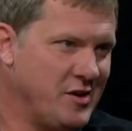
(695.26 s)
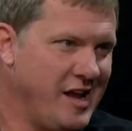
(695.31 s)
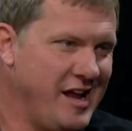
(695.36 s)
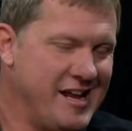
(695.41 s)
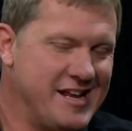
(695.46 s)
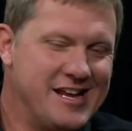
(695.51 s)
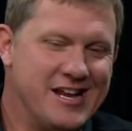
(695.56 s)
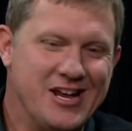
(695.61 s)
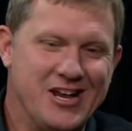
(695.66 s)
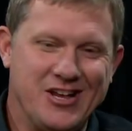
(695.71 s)

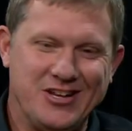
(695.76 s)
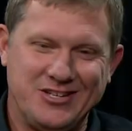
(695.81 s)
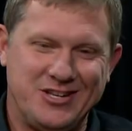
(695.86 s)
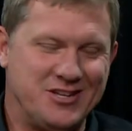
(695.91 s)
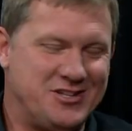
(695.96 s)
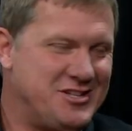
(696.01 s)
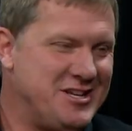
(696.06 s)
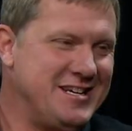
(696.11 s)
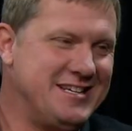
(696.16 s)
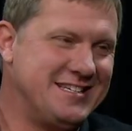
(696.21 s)
Okay,
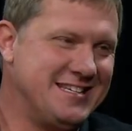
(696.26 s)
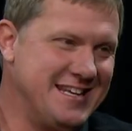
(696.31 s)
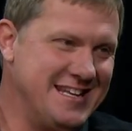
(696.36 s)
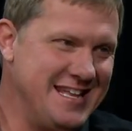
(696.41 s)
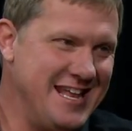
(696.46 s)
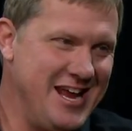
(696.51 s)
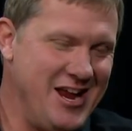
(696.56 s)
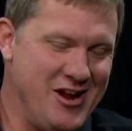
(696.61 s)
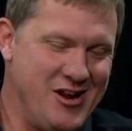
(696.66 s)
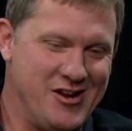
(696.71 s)
so she's
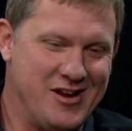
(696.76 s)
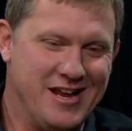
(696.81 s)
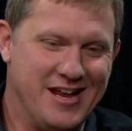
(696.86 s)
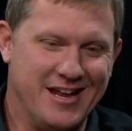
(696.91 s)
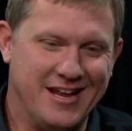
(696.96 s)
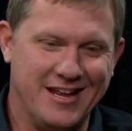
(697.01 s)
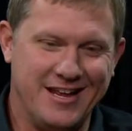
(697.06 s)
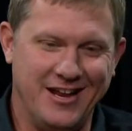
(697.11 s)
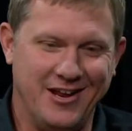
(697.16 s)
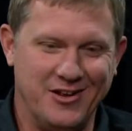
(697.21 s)
in there.
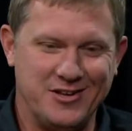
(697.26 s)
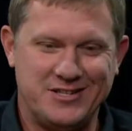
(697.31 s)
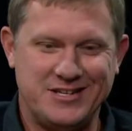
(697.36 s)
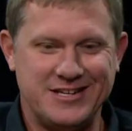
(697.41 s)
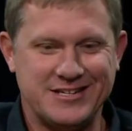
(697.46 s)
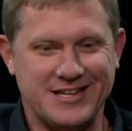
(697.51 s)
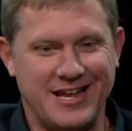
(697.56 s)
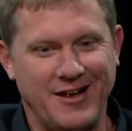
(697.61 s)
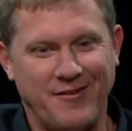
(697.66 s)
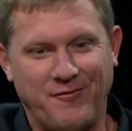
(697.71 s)
You know,
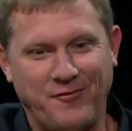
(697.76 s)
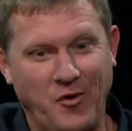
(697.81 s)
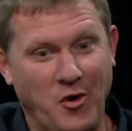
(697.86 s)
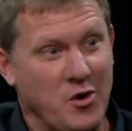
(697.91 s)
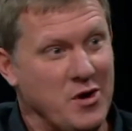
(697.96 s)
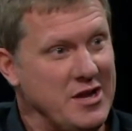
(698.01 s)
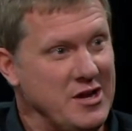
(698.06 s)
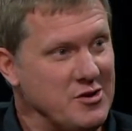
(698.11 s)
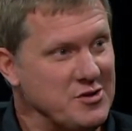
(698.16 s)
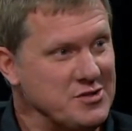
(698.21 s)
she's like
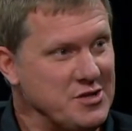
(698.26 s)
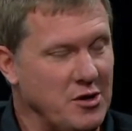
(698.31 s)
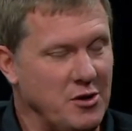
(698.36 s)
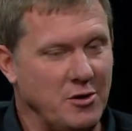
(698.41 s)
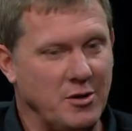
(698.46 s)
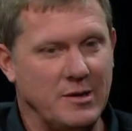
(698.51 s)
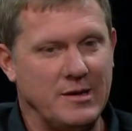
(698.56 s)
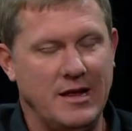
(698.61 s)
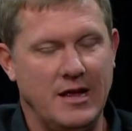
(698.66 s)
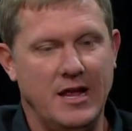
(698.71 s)
four years
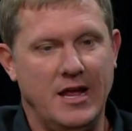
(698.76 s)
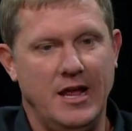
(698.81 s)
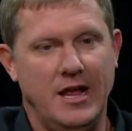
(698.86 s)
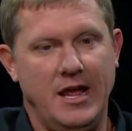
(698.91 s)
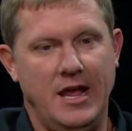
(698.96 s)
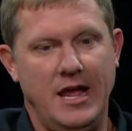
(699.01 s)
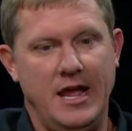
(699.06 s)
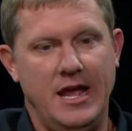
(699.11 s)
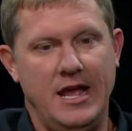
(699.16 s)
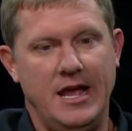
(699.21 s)
old,
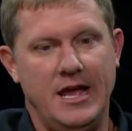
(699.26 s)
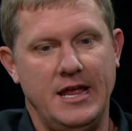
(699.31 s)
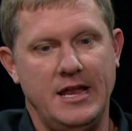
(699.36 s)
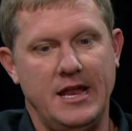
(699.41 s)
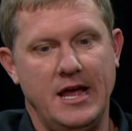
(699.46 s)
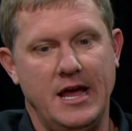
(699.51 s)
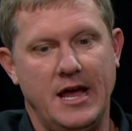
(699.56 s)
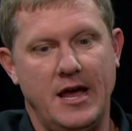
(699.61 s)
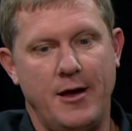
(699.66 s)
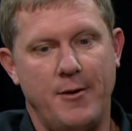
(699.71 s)

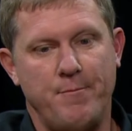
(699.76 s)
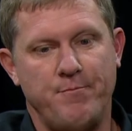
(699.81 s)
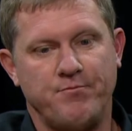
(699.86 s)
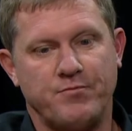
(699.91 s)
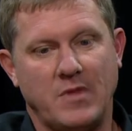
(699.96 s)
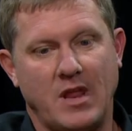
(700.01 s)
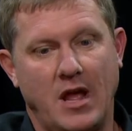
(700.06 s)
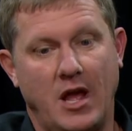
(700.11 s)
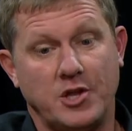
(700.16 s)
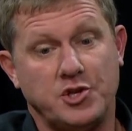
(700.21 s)
and um,
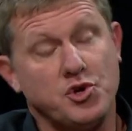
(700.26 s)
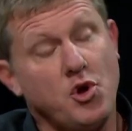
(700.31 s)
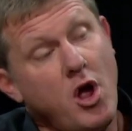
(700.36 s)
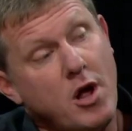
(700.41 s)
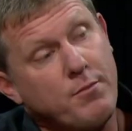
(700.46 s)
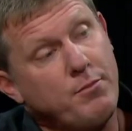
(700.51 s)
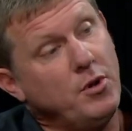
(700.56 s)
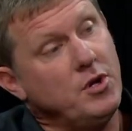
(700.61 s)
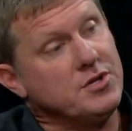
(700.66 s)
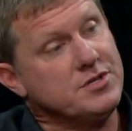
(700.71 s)
a
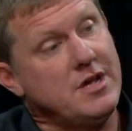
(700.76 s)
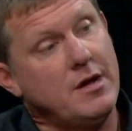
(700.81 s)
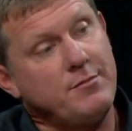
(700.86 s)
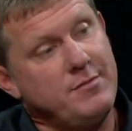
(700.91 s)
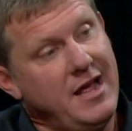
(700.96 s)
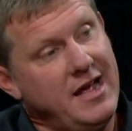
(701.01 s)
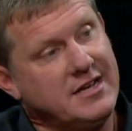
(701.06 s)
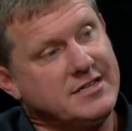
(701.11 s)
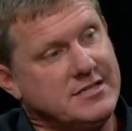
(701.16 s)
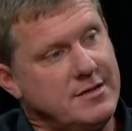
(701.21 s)
truck pulls up
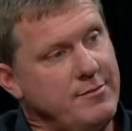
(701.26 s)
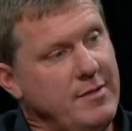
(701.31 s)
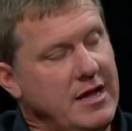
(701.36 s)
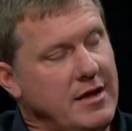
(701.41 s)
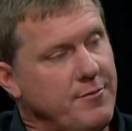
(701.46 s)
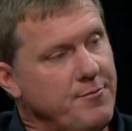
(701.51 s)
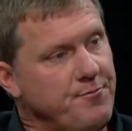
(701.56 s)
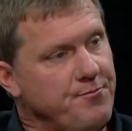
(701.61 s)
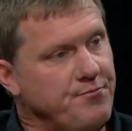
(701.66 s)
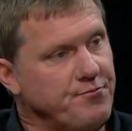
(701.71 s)
next to me,